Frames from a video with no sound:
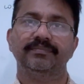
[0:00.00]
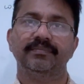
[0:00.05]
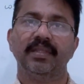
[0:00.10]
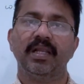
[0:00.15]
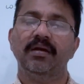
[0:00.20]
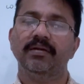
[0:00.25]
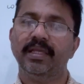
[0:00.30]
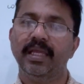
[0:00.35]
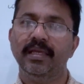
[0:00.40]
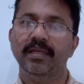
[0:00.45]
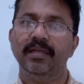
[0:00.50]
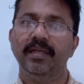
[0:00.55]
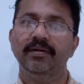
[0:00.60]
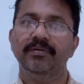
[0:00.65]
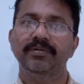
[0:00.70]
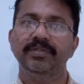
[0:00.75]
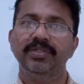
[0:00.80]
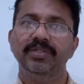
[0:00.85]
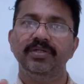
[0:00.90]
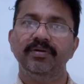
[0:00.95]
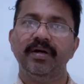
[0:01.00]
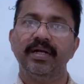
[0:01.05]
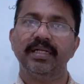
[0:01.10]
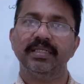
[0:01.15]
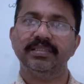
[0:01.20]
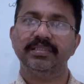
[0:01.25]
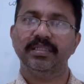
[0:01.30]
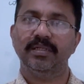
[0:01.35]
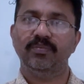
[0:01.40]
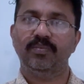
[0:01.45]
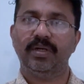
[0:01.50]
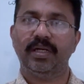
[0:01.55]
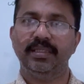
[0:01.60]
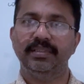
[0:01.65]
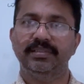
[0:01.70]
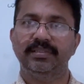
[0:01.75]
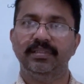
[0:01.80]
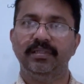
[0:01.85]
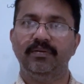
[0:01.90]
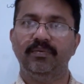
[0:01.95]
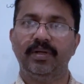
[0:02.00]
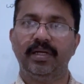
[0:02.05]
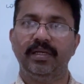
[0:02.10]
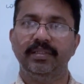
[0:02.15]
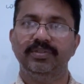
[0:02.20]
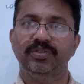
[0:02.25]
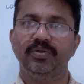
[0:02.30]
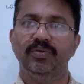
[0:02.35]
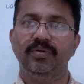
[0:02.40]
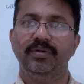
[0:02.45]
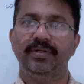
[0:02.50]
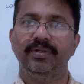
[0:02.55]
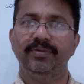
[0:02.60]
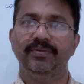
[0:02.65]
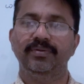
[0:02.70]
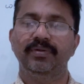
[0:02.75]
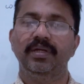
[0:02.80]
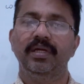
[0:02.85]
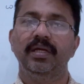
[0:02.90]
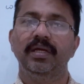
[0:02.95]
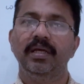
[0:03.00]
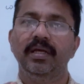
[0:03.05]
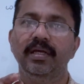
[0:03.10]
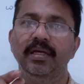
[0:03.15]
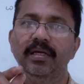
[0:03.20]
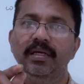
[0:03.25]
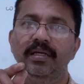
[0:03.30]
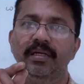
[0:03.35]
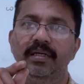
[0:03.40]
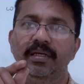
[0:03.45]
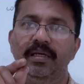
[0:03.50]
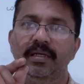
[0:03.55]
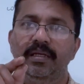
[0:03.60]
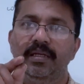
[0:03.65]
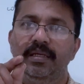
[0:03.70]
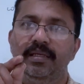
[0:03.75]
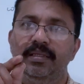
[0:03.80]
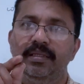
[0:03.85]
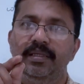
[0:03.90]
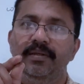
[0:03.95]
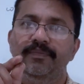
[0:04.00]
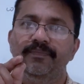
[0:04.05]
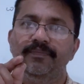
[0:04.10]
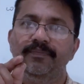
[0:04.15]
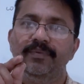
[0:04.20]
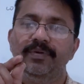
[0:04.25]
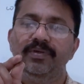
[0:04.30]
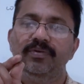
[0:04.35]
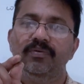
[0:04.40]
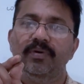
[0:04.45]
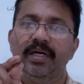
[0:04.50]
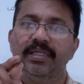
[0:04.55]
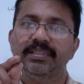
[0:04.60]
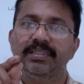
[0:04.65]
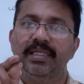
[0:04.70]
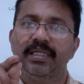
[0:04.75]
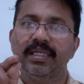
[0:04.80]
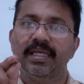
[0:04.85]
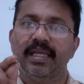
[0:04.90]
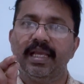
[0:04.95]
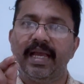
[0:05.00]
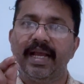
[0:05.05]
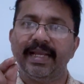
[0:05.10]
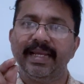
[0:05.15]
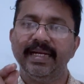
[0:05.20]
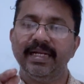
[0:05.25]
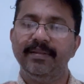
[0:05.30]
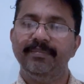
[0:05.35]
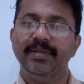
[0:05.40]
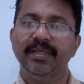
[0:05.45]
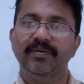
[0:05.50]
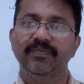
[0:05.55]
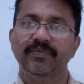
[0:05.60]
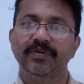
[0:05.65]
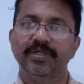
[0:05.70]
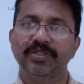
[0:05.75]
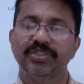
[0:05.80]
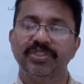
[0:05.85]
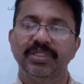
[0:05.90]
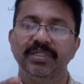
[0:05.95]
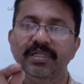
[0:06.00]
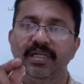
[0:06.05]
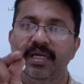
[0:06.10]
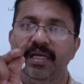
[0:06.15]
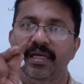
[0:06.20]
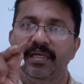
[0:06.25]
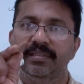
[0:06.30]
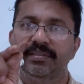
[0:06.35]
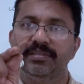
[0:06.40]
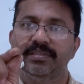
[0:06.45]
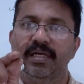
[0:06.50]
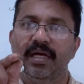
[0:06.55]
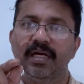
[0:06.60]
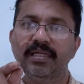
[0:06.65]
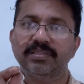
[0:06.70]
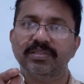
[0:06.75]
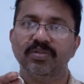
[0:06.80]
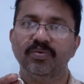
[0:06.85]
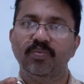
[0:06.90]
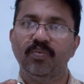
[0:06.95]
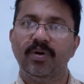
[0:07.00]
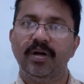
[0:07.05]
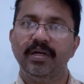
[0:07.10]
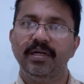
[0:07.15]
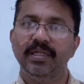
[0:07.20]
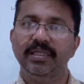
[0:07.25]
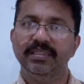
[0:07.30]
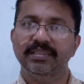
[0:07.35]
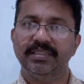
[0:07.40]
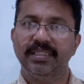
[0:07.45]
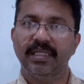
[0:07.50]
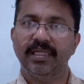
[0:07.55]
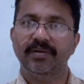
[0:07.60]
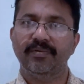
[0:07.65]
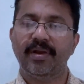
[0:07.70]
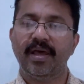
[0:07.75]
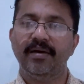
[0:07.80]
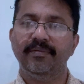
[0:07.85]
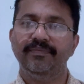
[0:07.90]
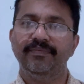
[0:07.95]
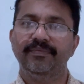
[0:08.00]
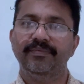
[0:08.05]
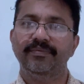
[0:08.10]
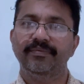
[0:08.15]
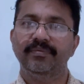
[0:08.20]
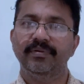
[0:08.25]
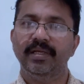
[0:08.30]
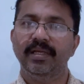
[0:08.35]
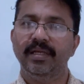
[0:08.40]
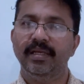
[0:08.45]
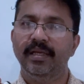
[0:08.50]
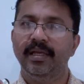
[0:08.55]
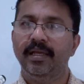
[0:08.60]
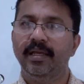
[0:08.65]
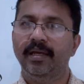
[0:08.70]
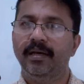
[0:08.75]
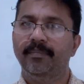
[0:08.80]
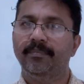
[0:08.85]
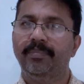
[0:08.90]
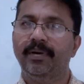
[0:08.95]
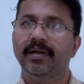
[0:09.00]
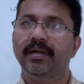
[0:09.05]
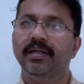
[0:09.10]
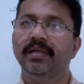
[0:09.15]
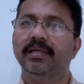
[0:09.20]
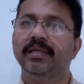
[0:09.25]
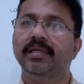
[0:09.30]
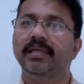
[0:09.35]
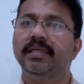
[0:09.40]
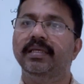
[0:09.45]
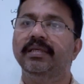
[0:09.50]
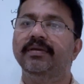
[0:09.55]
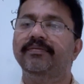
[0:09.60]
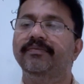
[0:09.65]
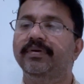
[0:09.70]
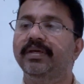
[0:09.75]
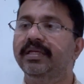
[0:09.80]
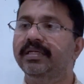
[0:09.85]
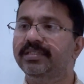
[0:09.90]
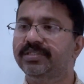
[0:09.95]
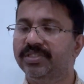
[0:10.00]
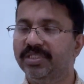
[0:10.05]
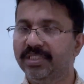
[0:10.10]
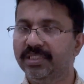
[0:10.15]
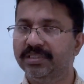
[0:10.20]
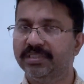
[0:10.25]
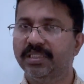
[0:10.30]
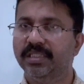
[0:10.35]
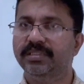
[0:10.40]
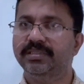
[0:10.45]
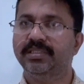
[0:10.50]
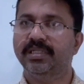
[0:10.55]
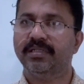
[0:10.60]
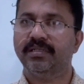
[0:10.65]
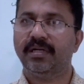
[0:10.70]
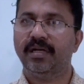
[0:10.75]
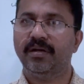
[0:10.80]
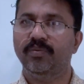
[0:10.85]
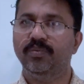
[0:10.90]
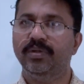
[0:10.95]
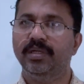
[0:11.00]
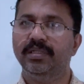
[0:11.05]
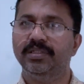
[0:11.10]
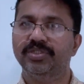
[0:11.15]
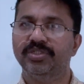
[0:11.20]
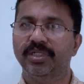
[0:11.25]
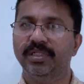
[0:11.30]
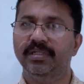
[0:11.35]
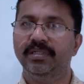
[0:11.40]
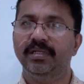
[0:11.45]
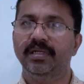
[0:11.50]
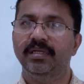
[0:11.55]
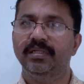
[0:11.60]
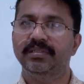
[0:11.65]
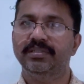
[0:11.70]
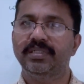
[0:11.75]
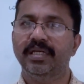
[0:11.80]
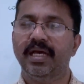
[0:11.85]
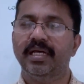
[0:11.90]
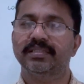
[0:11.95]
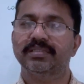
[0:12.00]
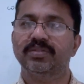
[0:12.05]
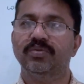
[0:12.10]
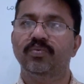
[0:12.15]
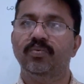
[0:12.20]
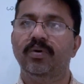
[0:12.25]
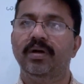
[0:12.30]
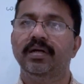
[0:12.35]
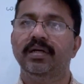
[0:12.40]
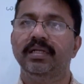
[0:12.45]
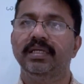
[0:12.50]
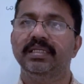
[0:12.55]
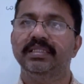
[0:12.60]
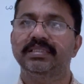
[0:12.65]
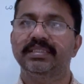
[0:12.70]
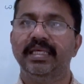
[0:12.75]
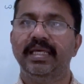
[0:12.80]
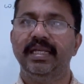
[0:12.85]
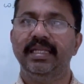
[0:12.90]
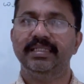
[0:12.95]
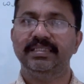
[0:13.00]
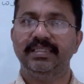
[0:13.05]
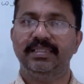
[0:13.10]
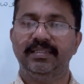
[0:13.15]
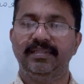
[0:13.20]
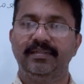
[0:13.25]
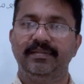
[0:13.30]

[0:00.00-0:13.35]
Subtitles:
Okay, now did you understand what I told you? If you are taking academic version, task 1 is a graph, but if it is general version, task 1 is a letter.